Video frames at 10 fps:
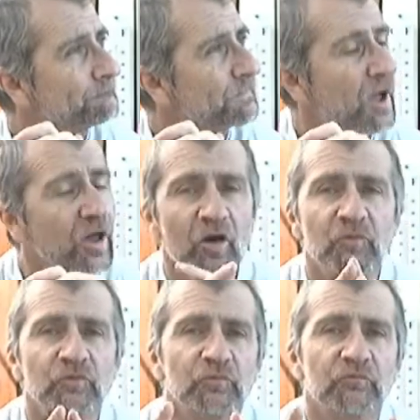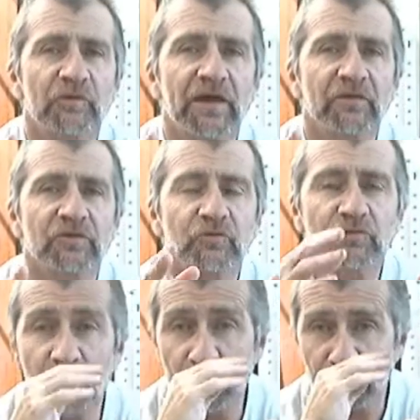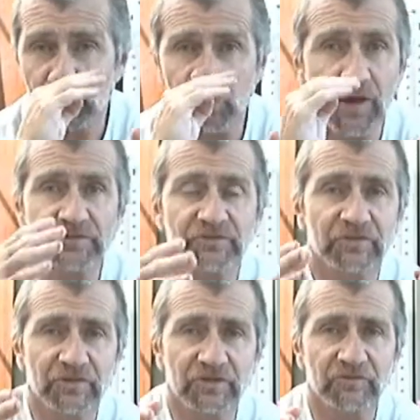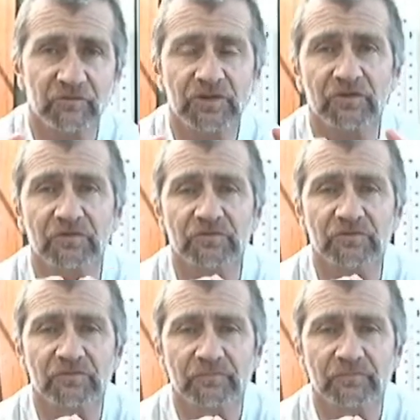I almost would rather you don't watch these videos